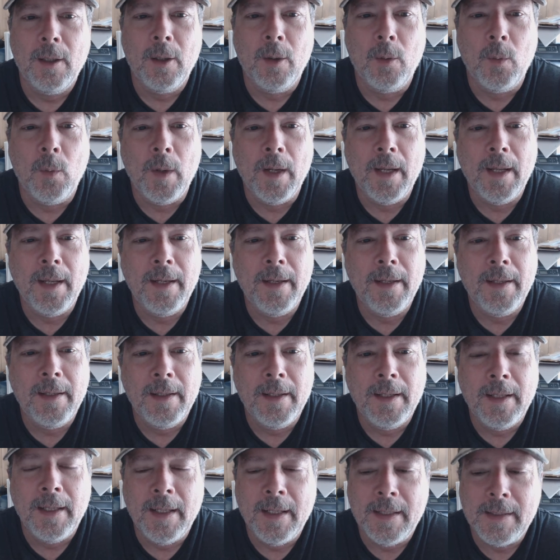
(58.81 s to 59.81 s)
When
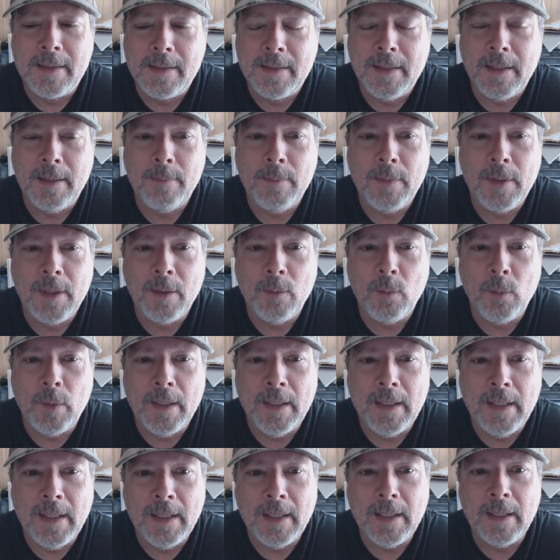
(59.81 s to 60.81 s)
it seemed that
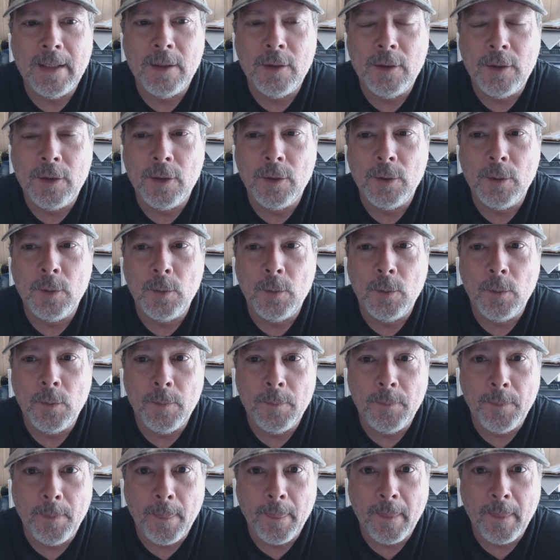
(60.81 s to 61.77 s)
we needed to